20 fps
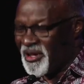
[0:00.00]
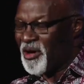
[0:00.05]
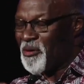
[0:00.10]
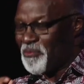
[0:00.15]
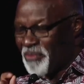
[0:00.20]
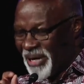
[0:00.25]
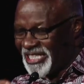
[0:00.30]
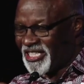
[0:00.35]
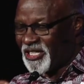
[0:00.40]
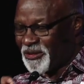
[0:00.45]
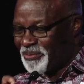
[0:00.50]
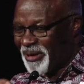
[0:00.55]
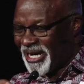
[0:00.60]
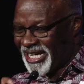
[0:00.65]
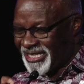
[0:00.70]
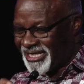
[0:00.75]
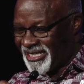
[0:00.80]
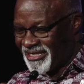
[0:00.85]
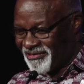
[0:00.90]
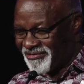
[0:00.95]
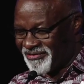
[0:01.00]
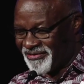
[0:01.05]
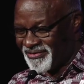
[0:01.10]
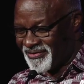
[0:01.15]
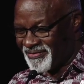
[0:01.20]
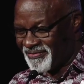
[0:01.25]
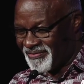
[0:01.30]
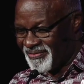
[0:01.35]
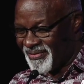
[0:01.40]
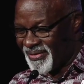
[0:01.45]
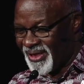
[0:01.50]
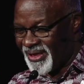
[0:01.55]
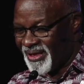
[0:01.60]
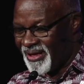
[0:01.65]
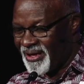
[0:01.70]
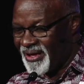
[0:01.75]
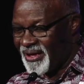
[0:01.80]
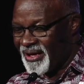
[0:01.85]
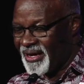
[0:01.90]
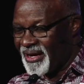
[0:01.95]
Perspective.
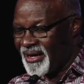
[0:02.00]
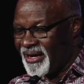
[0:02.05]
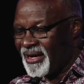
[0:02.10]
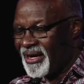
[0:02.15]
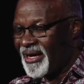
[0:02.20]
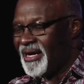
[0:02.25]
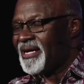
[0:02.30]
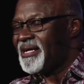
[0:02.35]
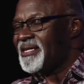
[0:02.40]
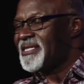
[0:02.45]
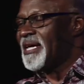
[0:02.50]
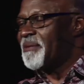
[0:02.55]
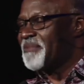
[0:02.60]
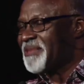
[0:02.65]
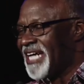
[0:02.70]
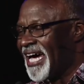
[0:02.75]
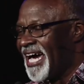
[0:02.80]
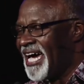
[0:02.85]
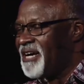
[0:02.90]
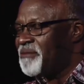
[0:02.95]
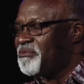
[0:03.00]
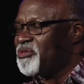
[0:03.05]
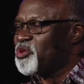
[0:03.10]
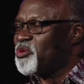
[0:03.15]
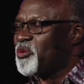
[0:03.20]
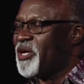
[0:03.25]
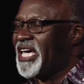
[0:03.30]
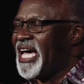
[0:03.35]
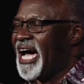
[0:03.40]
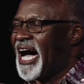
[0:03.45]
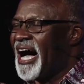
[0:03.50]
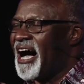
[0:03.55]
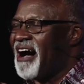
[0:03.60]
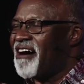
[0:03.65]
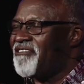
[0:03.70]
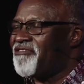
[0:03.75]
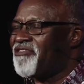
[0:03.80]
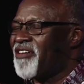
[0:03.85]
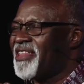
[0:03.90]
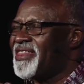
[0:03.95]
Sometimes we
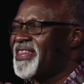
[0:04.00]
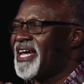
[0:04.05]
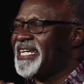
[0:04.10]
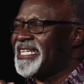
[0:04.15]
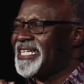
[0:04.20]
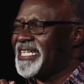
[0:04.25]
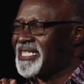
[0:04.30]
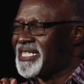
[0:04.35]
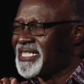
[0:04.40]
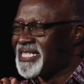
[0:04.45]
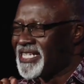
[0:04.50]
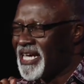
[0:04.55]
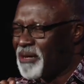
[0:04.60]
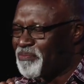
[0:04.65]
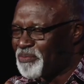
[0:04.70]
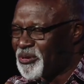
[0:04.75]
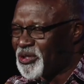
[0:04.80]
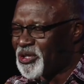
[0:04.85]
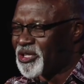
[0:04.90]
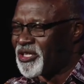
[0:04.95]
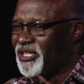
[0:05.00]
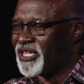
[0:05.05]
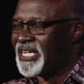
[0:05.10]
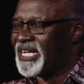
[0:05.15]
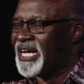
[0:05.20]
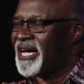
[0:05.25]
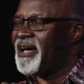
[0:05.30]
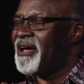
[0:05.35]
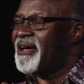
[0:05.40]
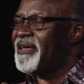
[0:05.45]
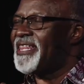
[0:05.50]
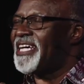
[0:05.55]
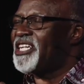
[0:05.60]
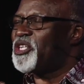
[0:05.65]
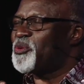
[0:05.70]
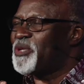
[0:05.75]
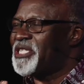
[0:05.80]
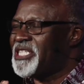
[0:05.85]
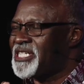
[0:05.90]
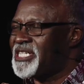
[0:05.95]
have the deception that
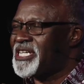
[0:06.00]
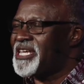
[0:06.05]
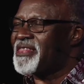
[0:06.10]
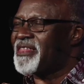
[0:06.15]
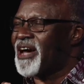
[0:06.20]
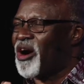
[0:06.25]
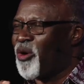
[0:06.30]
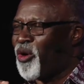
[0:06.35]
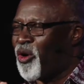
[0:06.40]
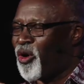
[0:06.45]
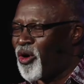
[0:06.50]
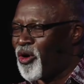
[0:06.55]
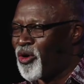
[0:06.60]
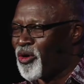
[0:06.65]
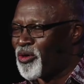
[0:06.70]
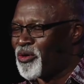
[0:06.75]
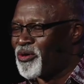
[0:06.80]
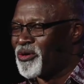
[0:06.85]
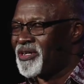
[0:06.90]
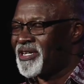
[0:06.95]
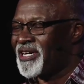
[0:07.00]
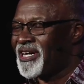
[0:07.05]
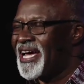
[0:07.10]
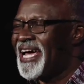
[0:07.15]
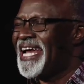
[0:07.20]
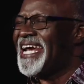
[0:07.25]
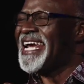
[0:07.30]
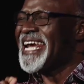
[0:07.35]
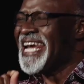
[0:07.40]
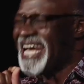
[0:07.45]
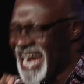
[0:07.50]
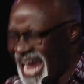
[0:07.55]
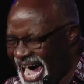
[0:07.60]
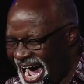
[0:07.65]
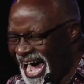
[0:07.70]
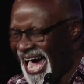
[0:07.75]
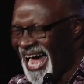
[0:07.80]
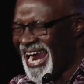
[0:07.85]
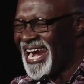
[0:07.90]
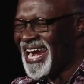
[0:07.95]
we see the whole.
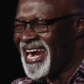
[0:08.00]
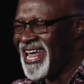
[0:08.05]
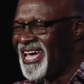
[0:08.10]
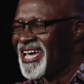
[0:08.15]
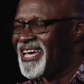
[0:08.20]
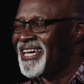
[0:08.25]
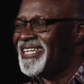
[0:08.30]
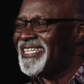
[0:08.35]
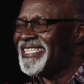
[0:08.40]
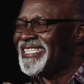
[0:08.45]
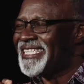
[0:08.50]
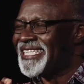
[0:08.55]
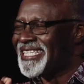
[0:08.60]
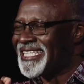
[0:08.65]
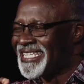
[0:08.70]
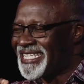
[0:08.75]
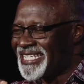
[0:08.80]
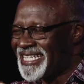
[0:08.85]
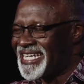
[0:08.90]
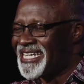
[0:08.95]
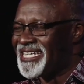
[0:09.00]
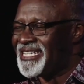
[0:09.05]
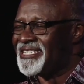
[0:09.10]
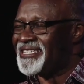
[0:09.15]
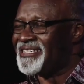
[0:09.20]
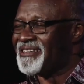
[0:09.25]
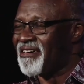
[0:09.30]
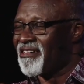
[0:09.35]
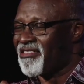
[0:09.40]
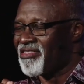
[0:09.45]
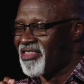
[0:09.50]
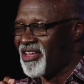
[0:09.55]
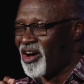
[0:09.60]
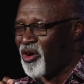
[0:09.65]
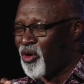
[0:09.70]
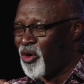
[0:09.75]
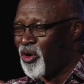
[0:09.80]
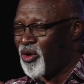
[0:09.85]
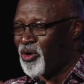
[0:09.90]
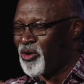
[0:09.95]
None sees the
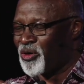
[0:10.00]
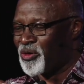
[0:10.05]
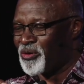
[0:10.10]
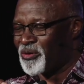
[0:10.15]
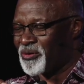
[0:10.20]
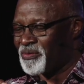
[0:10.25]
whole.